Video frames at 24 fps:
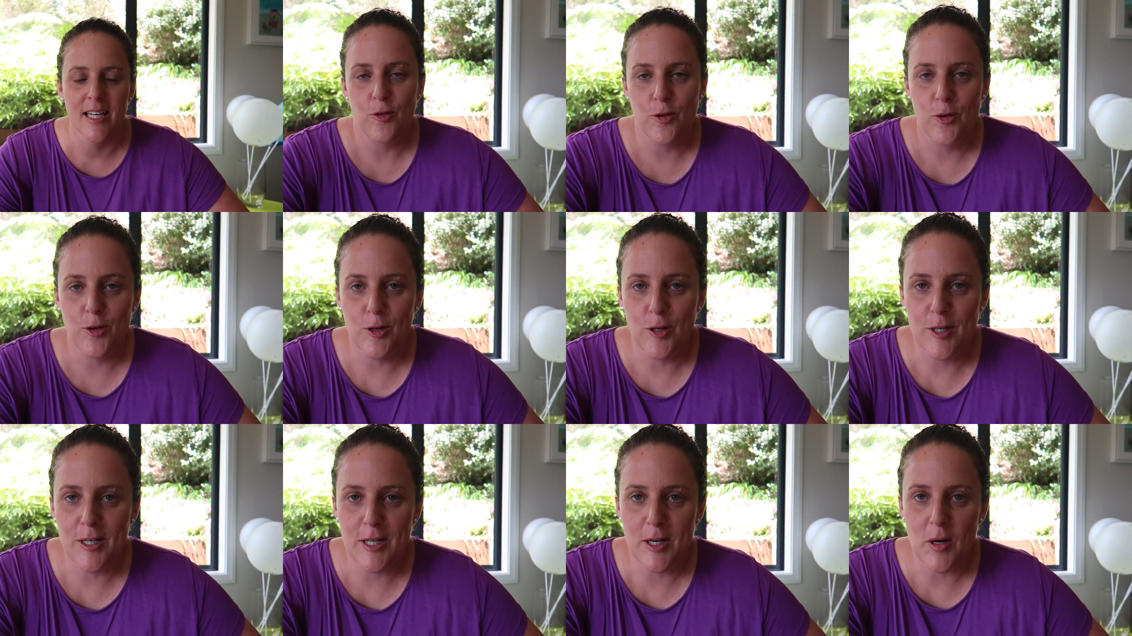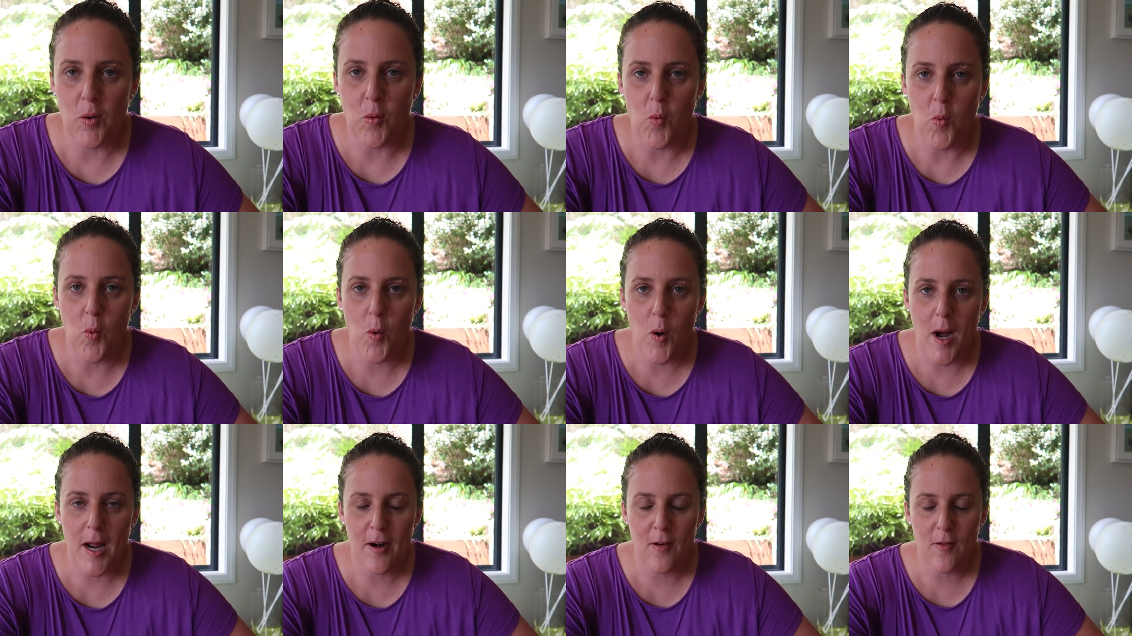For
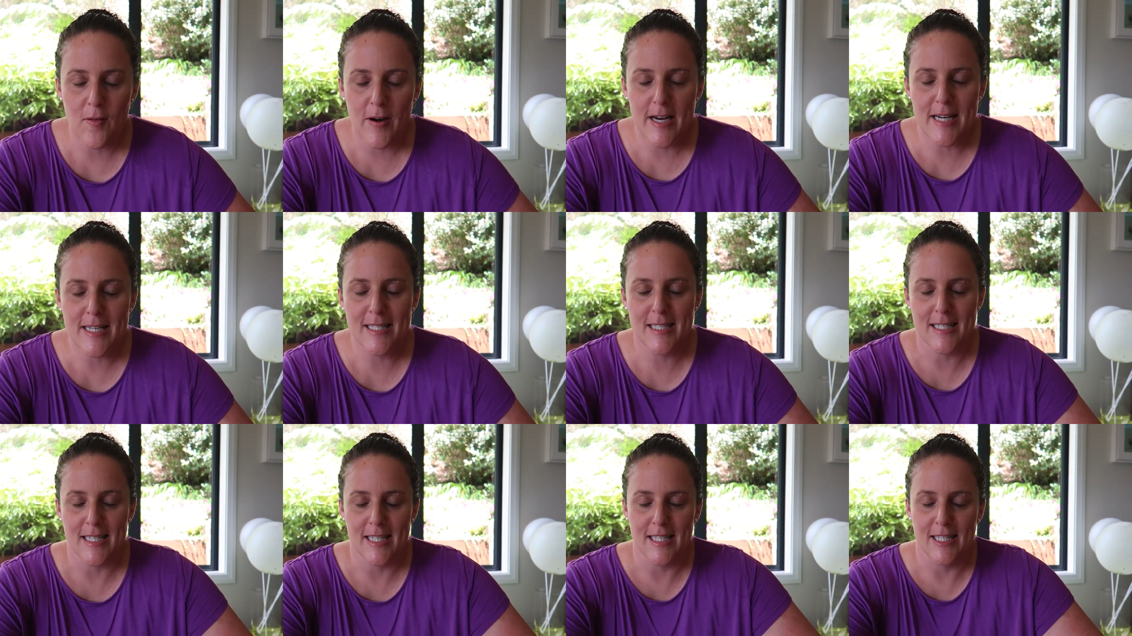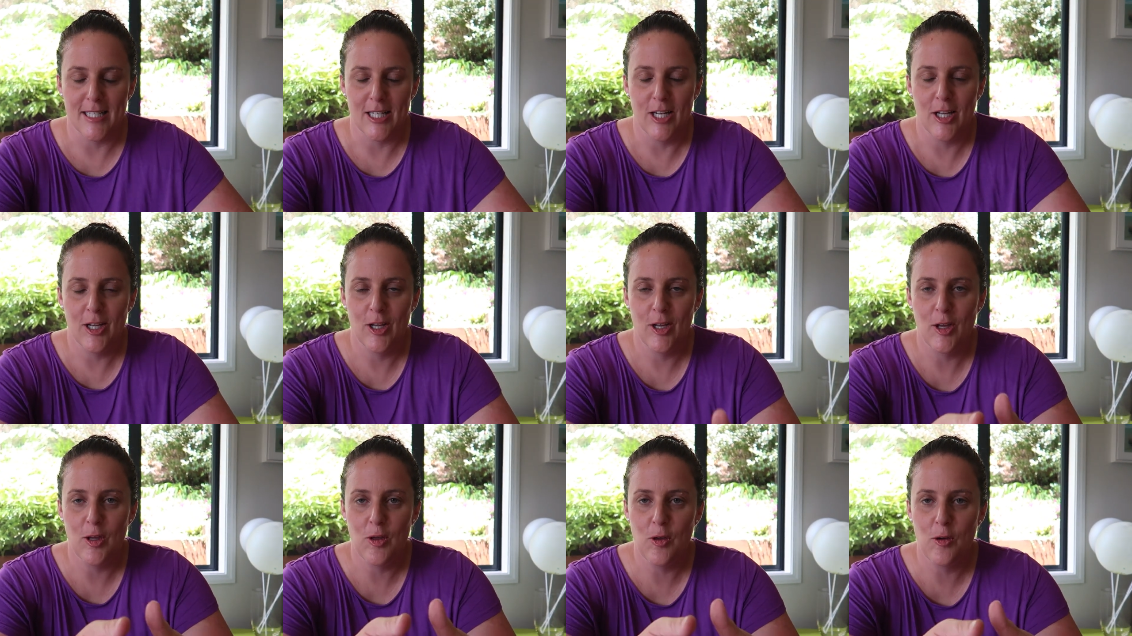one reason,
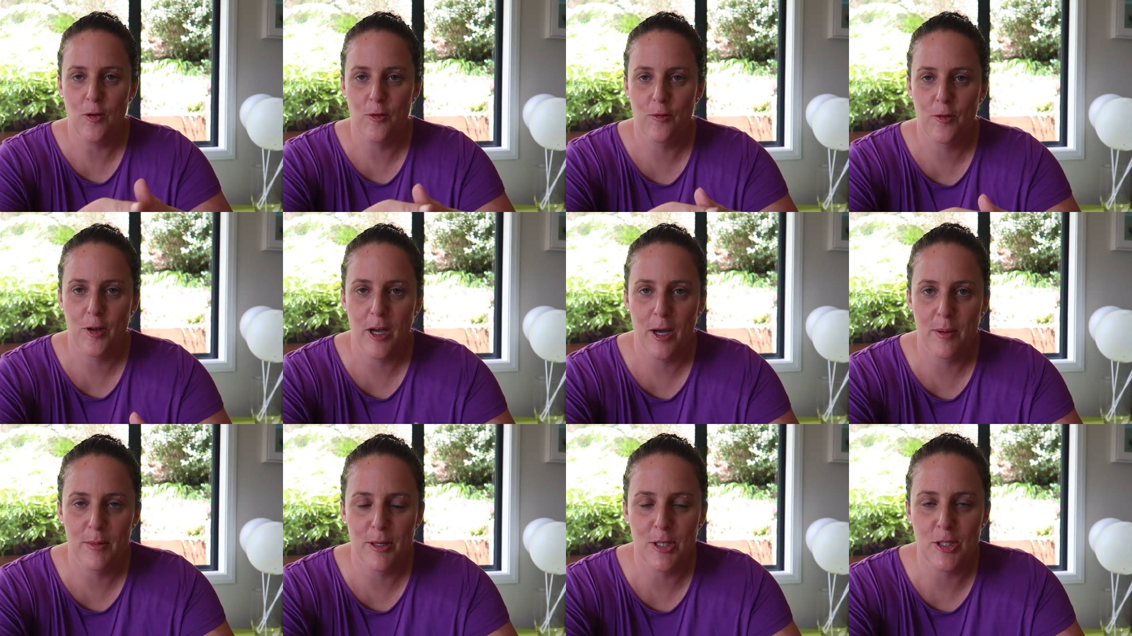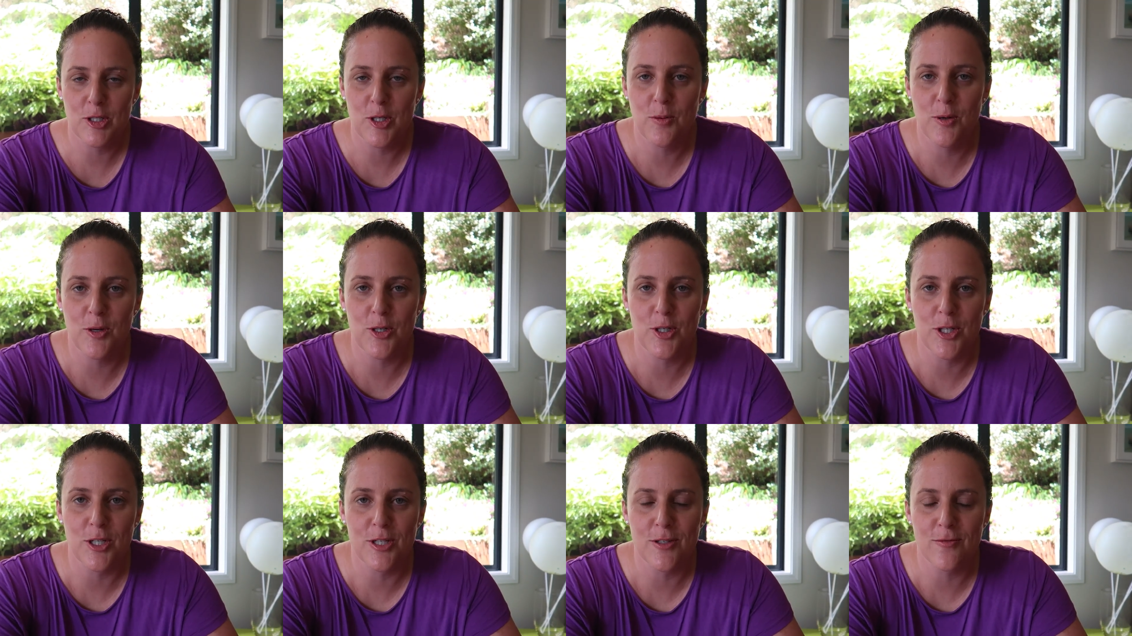you've come in to
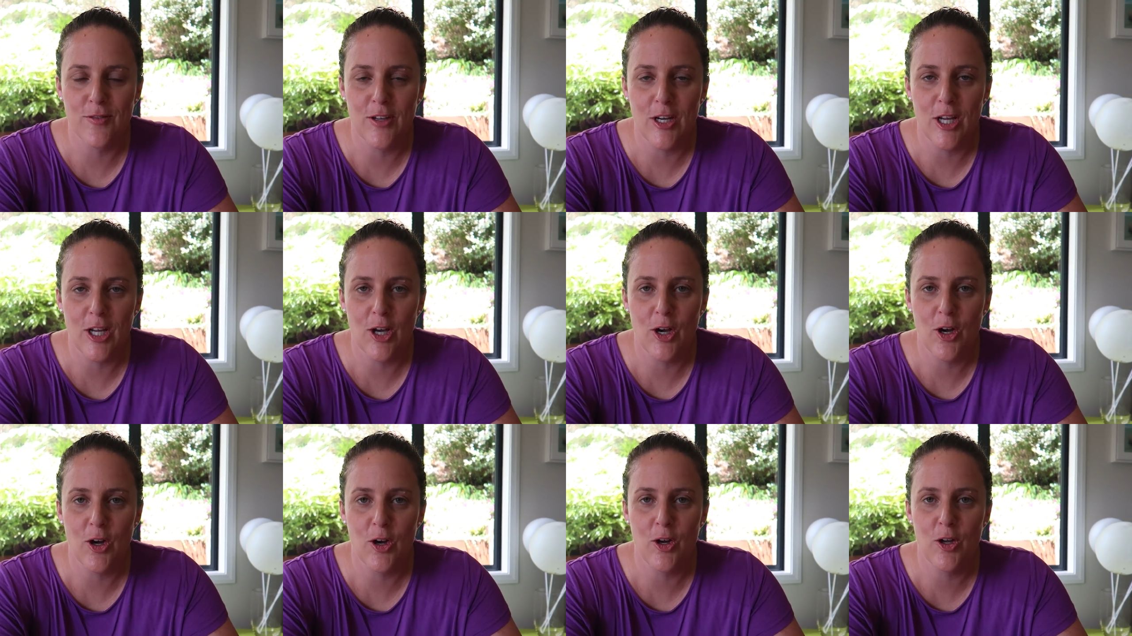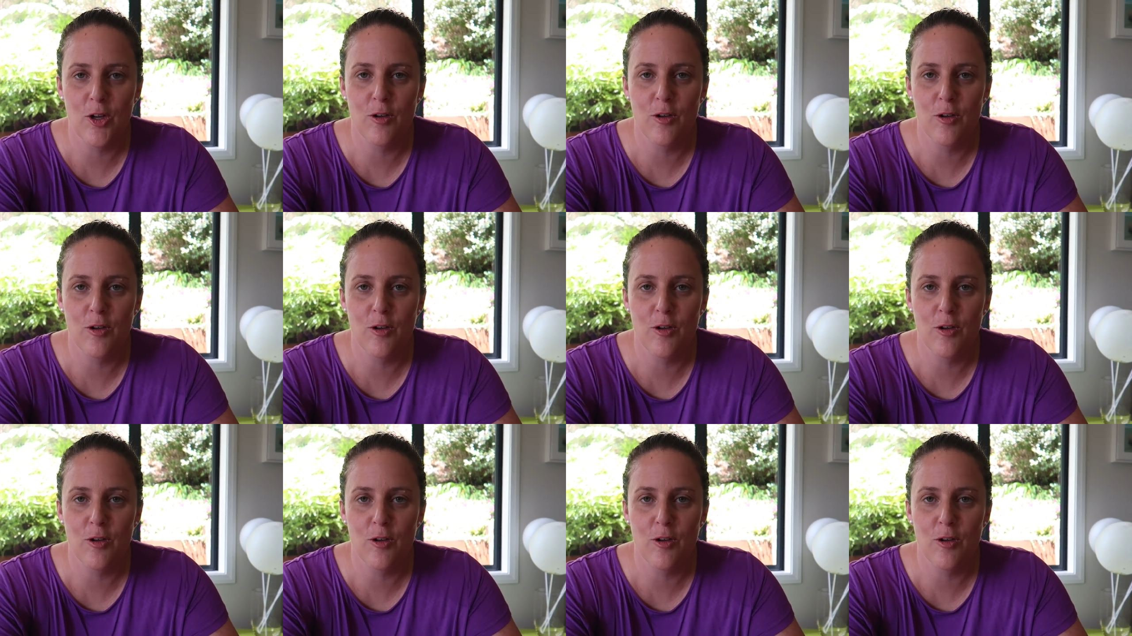watch this video.